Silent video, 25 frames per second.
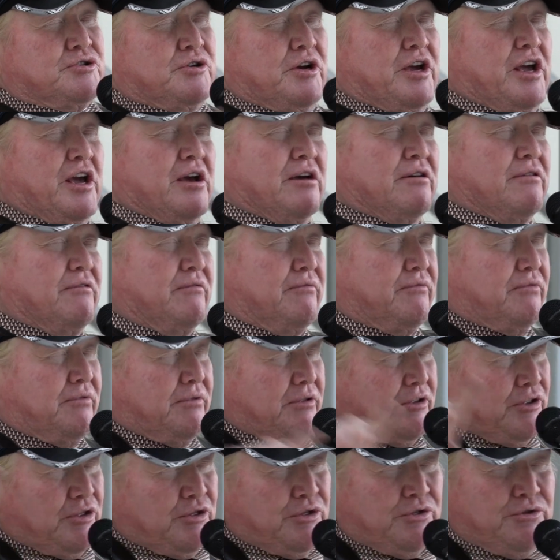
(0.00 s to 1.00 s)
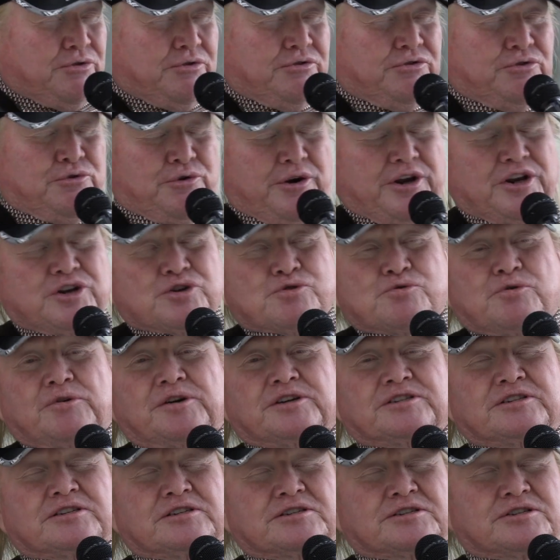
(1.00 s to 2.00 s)
to give three
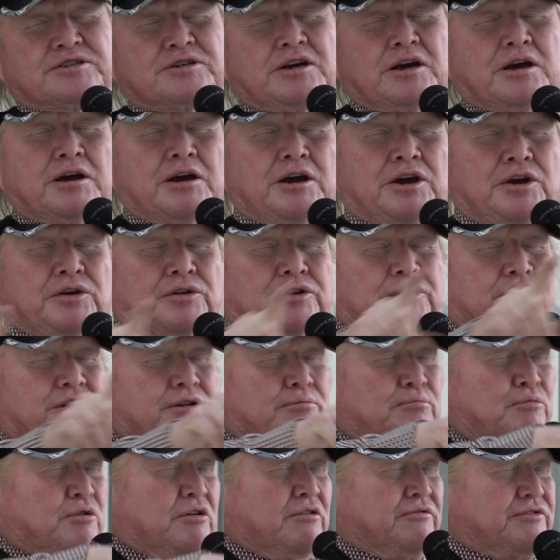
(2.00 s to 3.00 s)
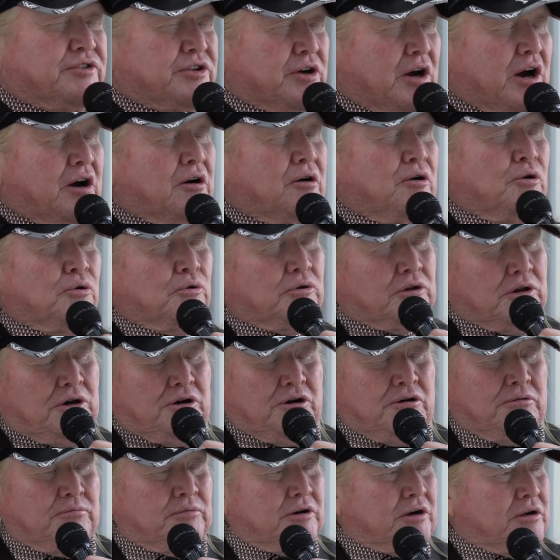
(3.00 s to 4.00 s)
choices either to move to
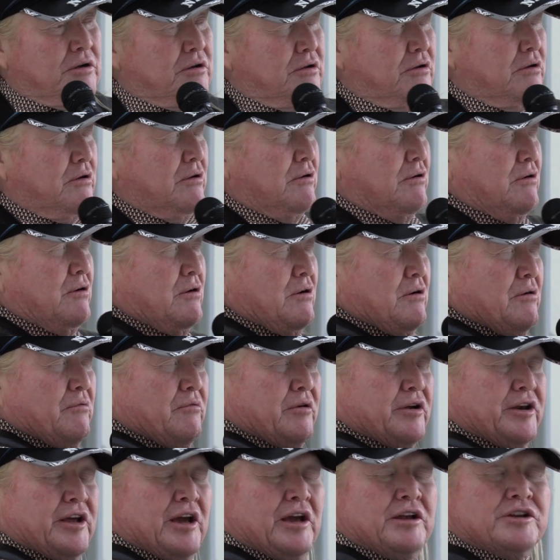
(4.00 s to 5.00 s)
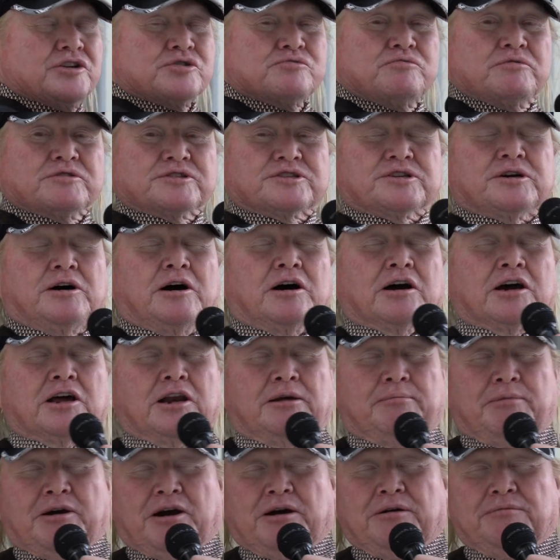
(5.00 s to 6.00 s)
Oklahoma, what Angel was talking
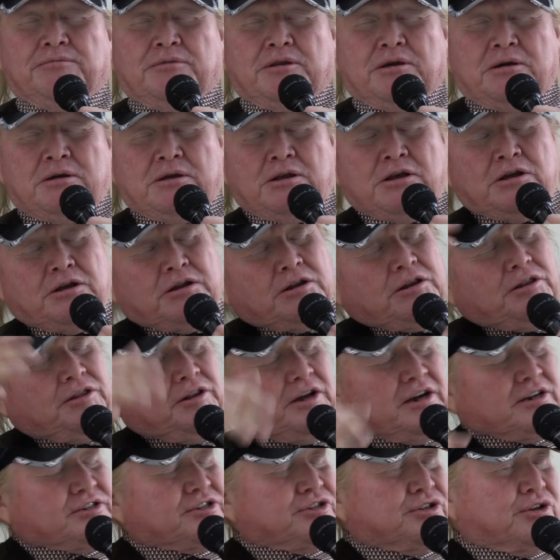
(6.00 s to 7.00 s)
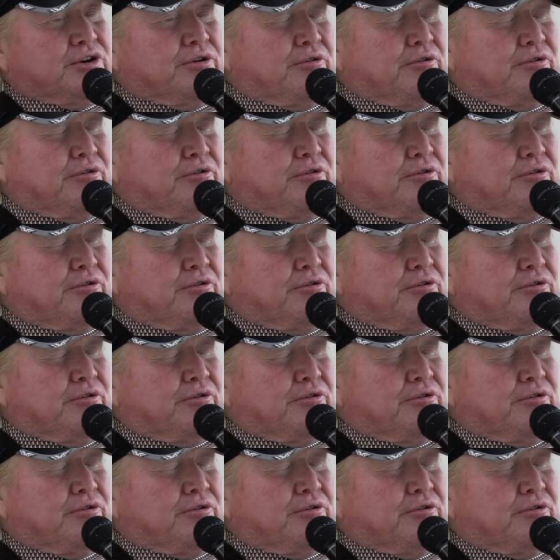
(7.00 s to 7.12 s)
about, next to